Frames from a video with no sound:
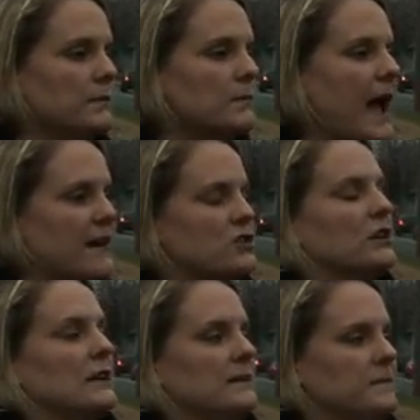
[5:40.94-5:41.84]

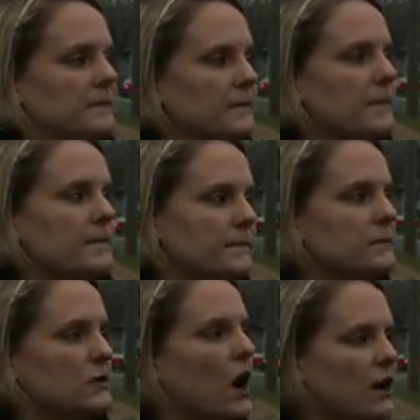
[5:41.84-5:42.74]
actually
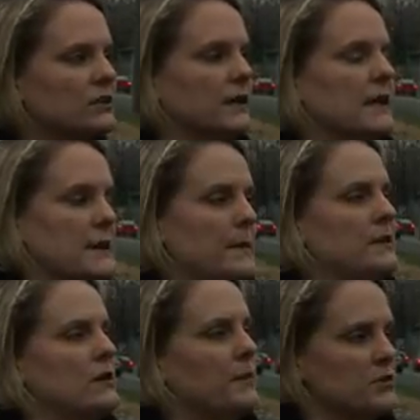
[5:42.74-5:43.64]
talked to him
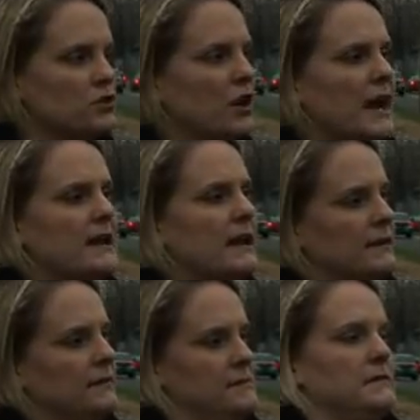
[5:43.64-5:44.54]
and was trying
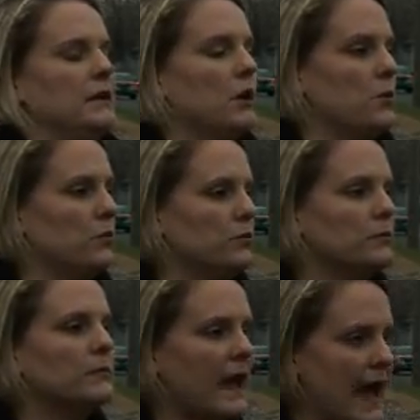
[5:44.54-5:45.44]
to,
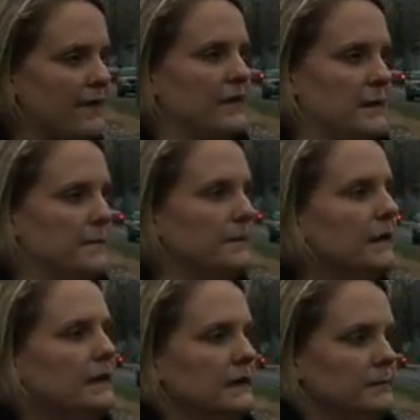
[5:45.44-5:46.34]
have him
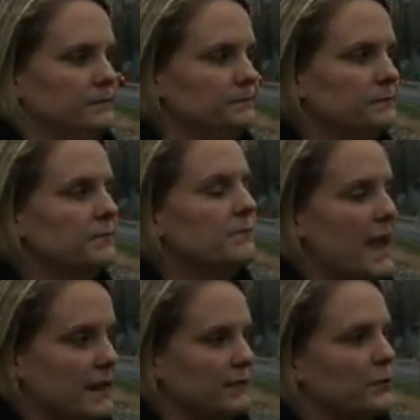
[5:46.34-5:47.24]

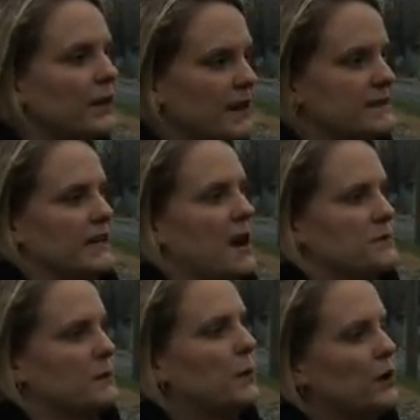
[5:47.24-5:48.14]
realize that I
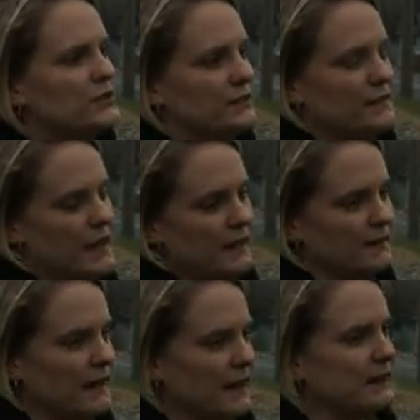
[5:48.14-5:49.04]
was a person
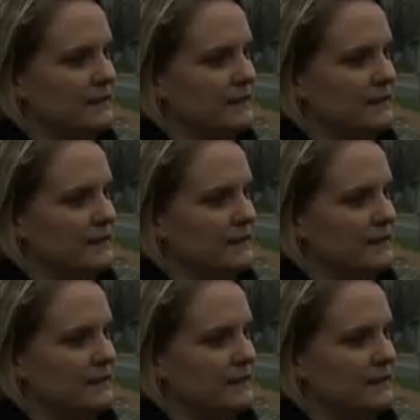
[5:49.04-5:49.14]
that